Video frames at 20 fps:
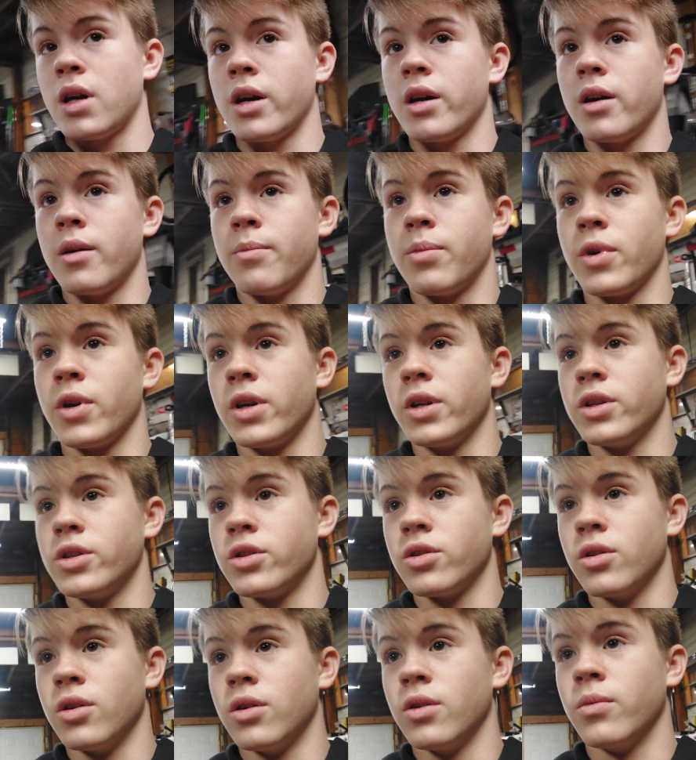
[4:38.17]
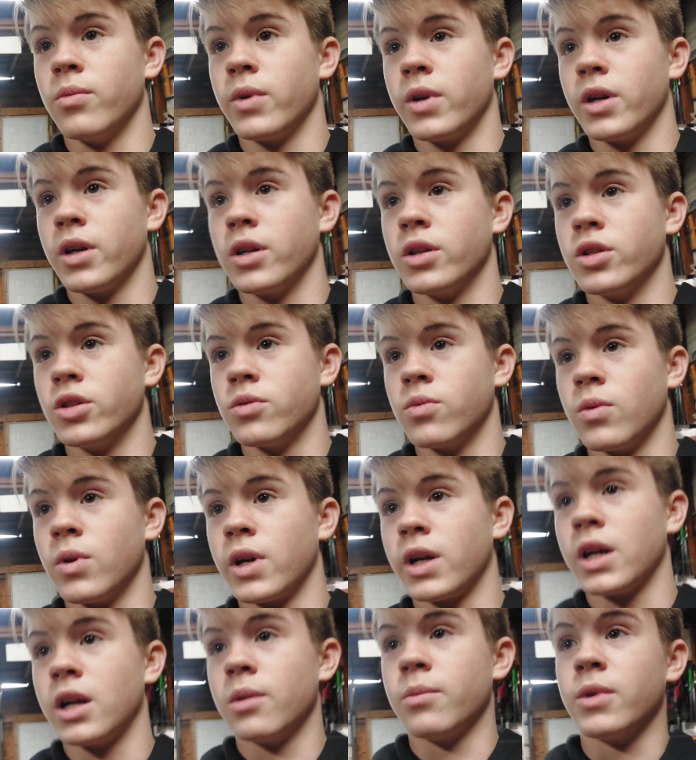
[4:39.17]
I'm pretty sure we're going to just work
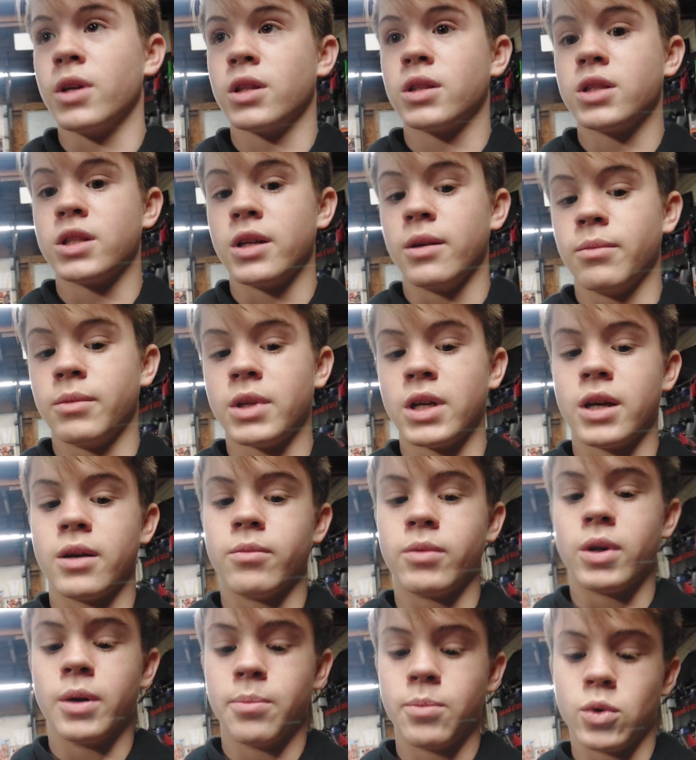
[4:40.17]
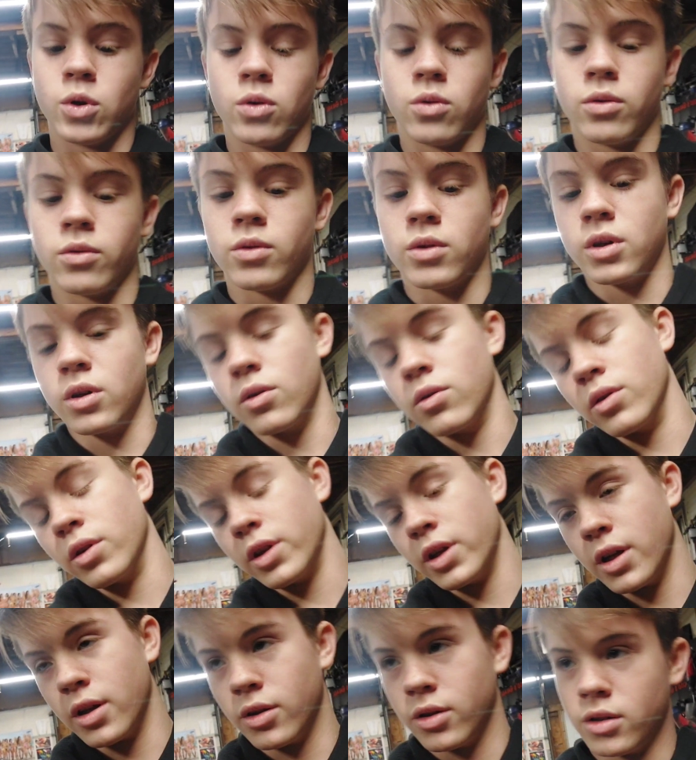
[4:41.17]
on them at the same time, get bored with one, go to the
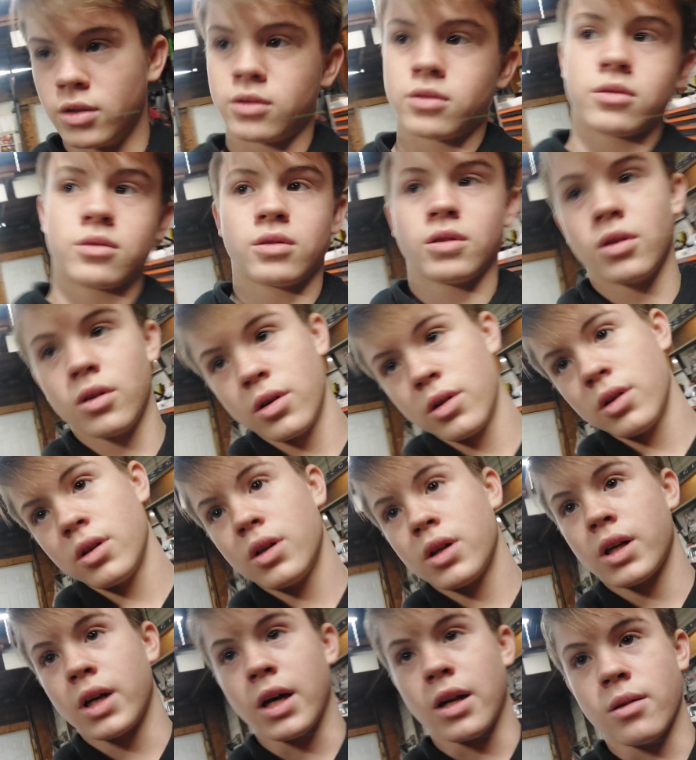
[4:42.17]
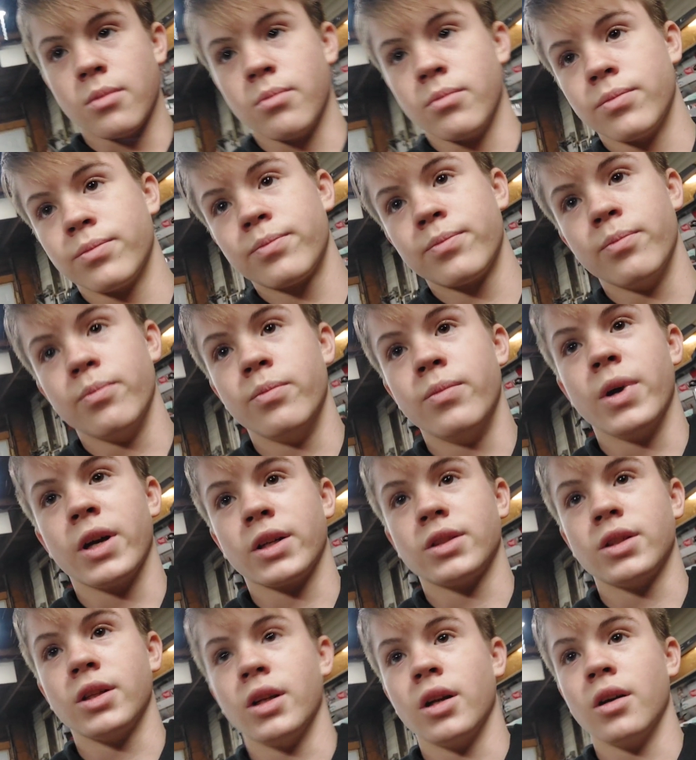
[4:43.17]
other, kind of
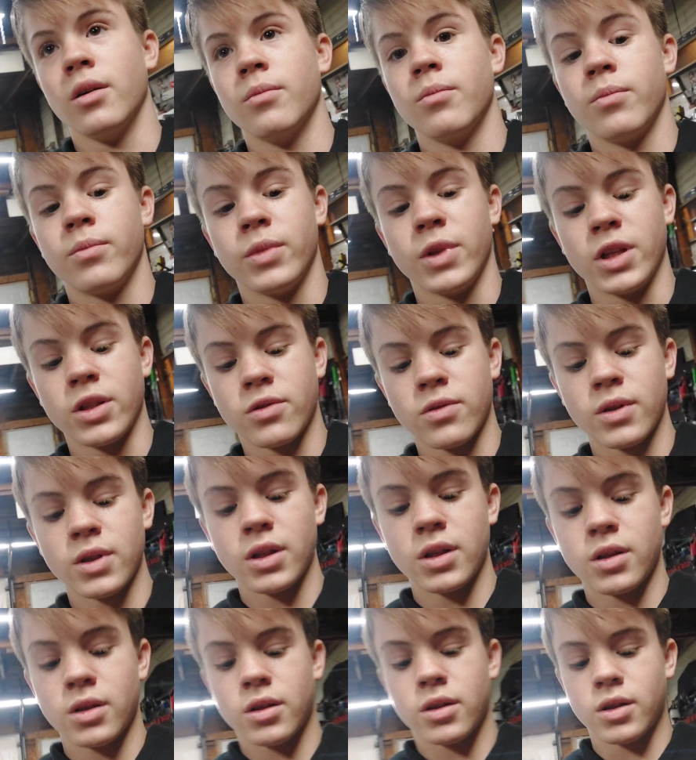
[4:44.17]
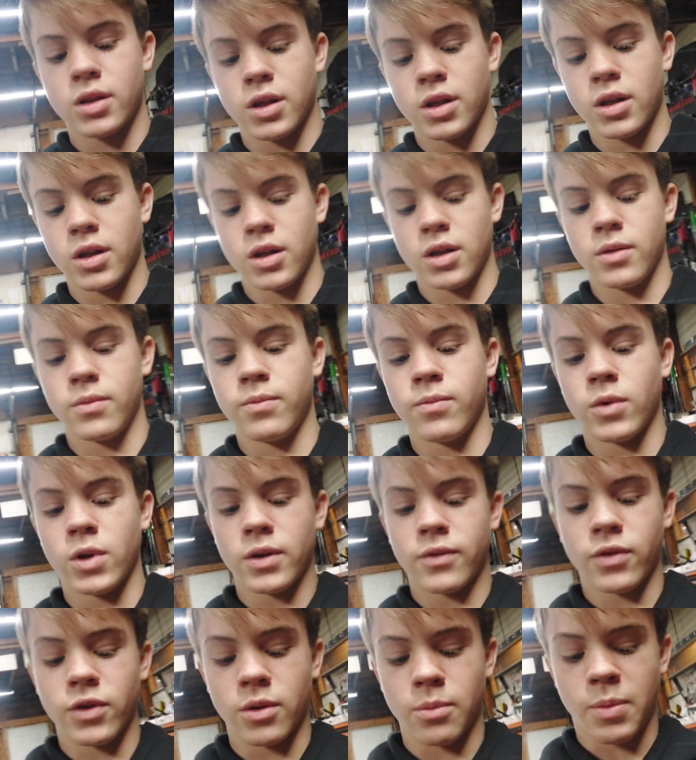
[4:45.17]
mix it up. This one, the one
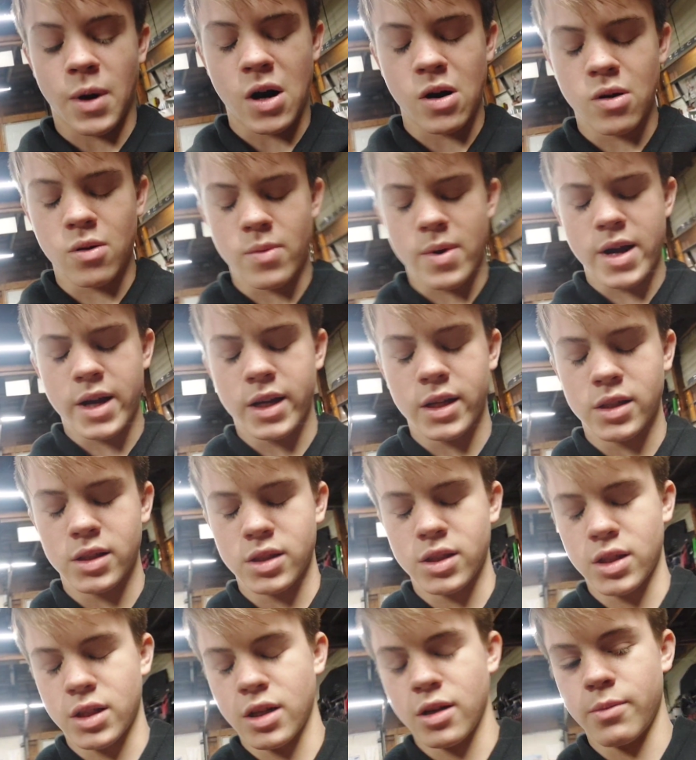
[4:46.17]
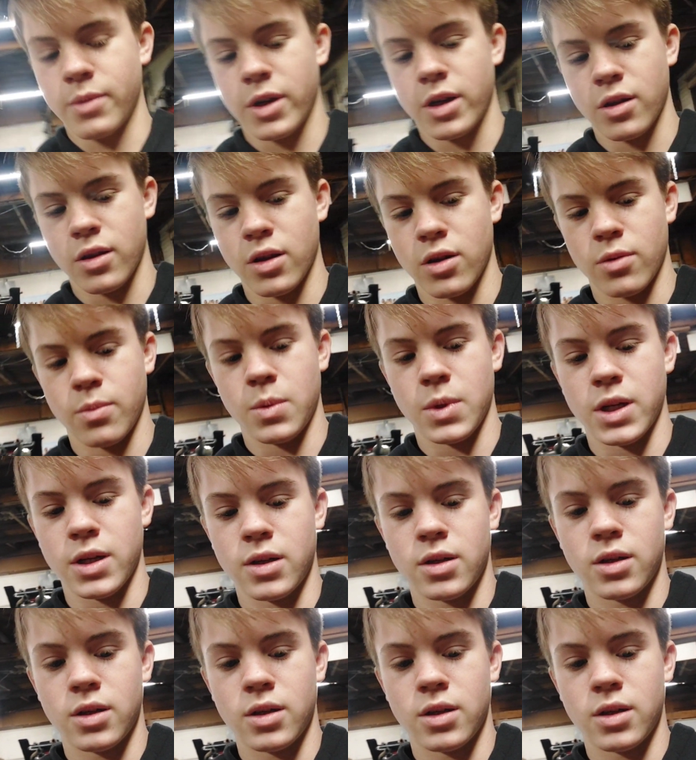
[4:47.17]
for the power wagon is going to be a little bit